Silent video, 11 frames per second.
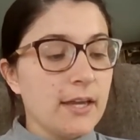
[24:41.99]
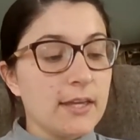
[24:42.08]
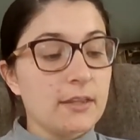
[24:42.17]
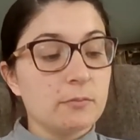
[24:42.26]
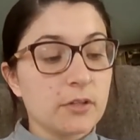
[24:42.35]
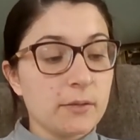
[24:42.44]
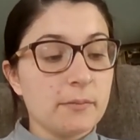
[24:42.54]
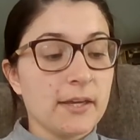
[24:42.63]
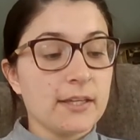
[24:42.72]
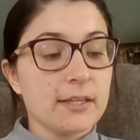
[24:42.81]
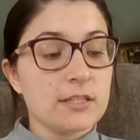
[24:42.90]
And the blood
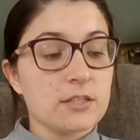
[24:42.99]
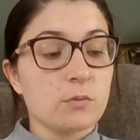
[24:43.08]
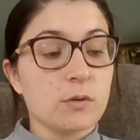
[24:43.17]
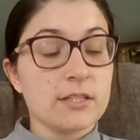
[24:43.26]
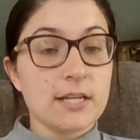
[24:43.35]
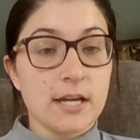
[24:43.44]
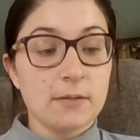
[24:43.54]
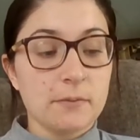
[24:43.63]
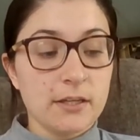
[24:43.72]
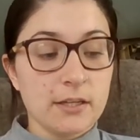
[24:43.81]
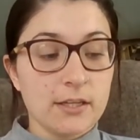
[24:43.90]
bank is the one
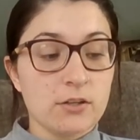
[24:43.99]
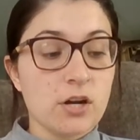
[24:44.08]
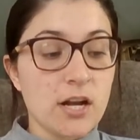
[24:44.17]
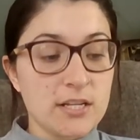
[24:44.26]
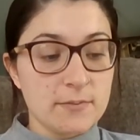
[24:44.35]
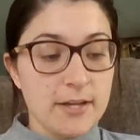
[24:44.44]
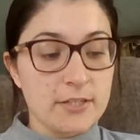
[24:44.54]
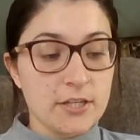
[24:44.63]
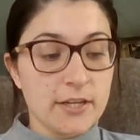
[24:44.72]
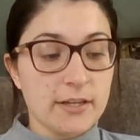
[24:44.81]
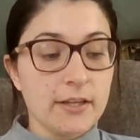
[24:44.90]
typing and
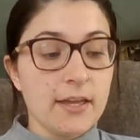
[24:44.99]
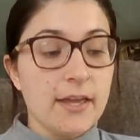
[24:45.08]
cross-matching